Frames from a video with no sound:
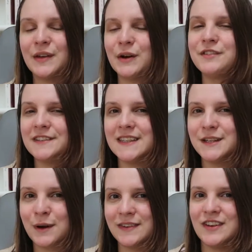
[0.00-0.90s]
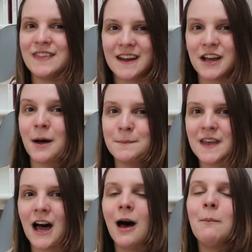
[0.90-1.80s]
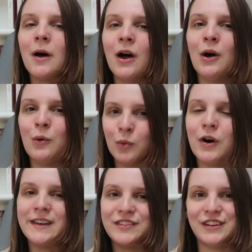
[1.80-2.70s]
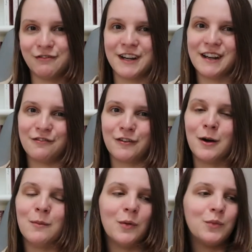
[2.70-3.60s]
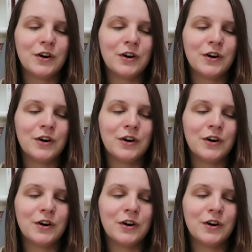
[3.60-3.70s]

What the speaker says: So obviously the question then comes up, what is she running from?